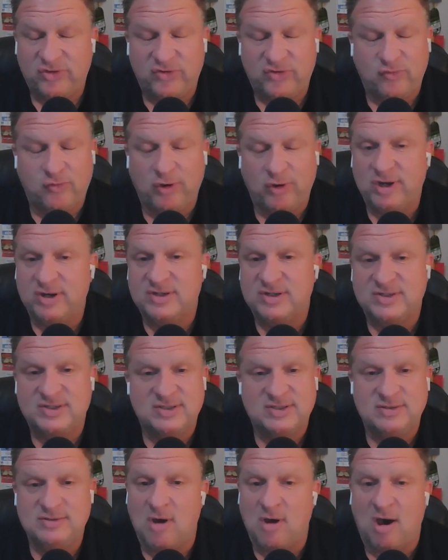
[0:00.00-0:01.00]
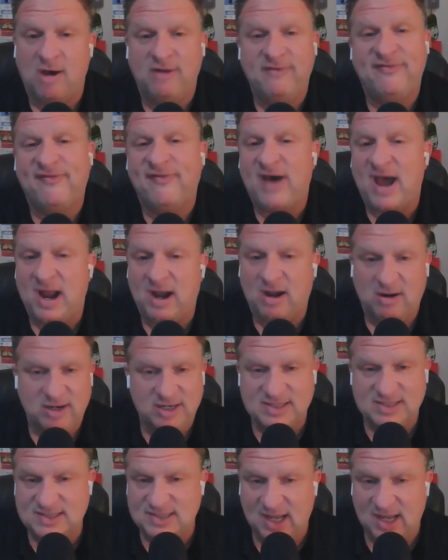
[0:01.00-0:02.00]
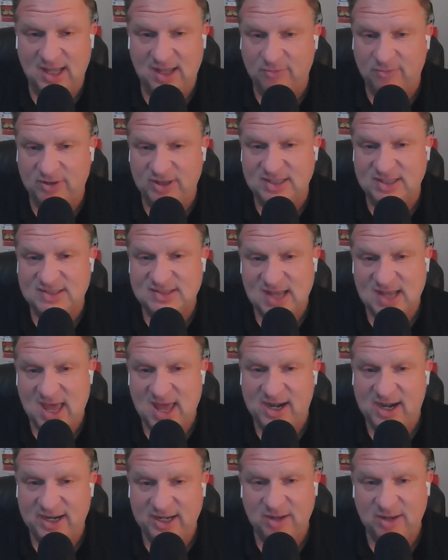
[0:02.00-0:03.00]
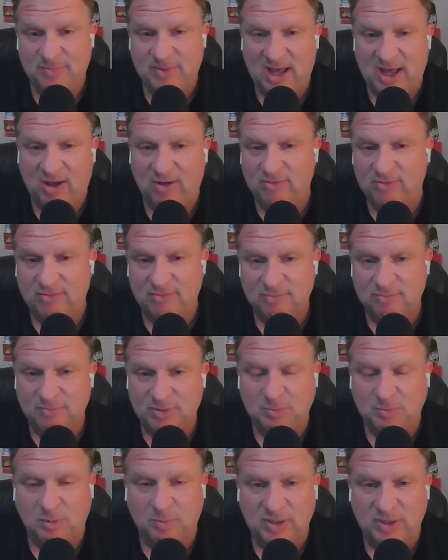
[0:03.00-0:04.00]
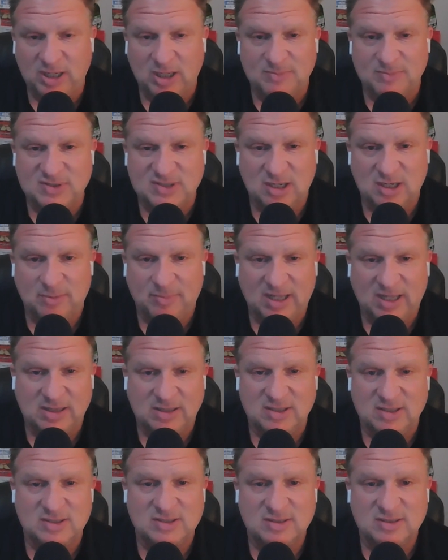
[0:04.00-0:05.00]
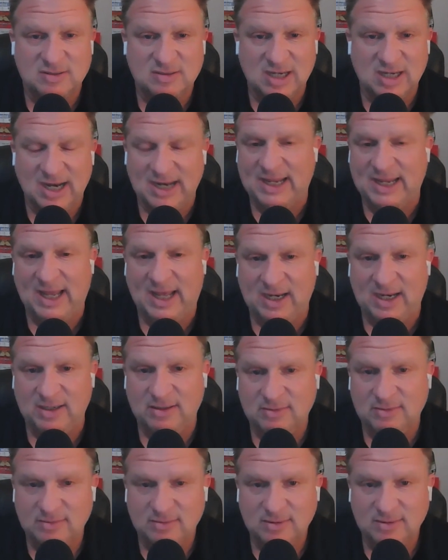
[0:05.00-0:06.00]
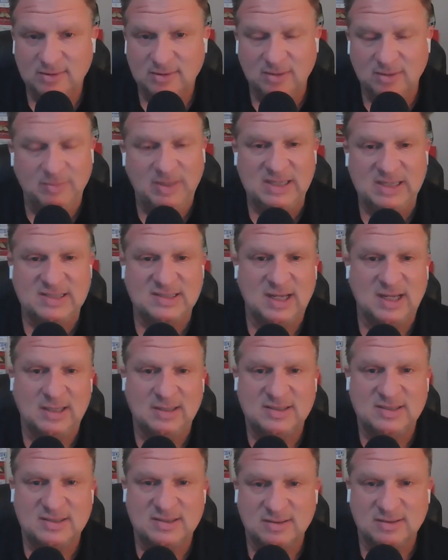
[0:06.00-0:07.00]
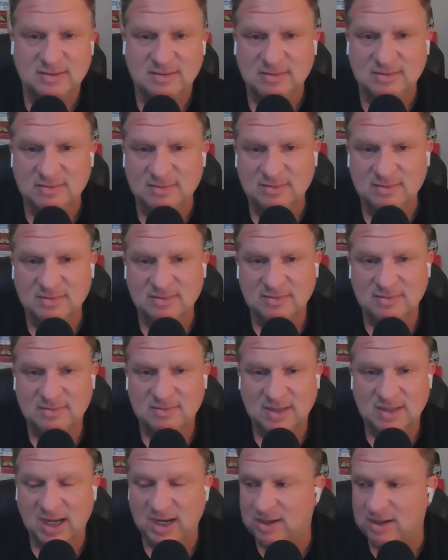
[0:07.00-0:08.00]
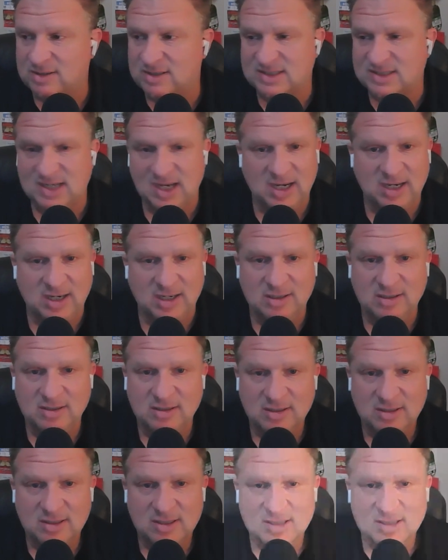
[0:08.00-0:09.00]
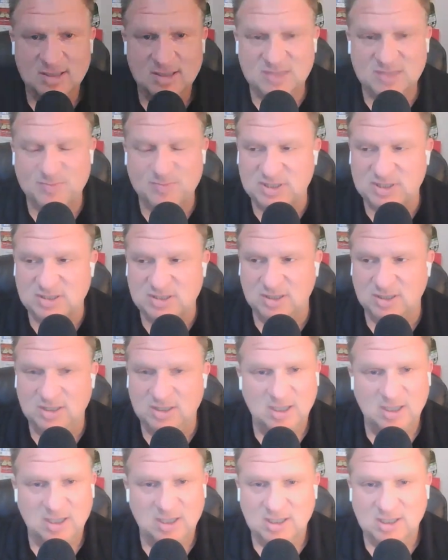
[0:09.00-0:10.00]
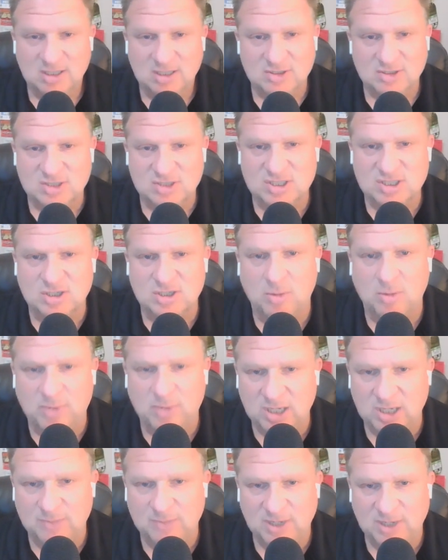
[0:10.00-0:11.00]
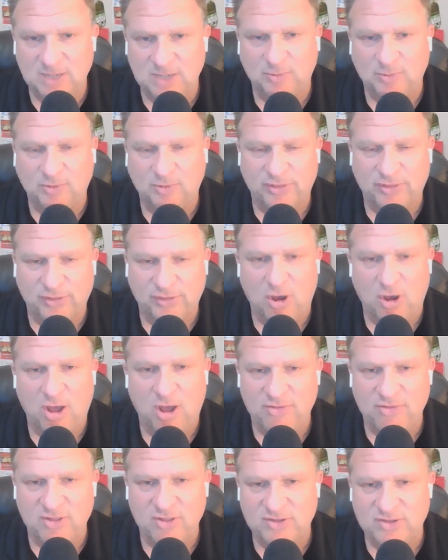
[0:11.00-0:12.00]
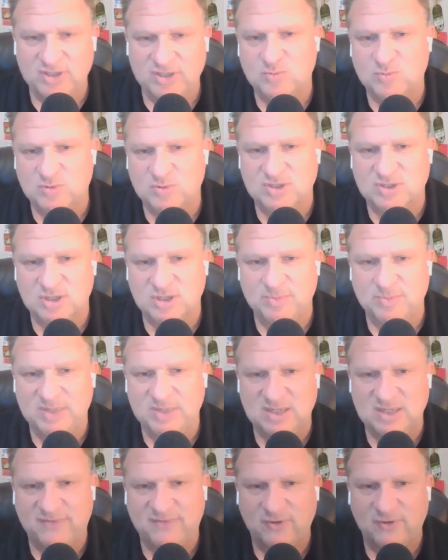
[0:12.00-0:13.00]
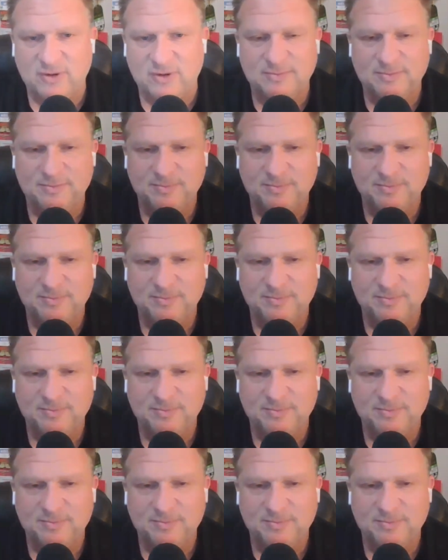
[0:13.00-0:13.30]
Twitter's on fire insan- with insanity about people being upset about this, and I get it. It makes sense. I understand it, especially because so many people thought that this was going to be different.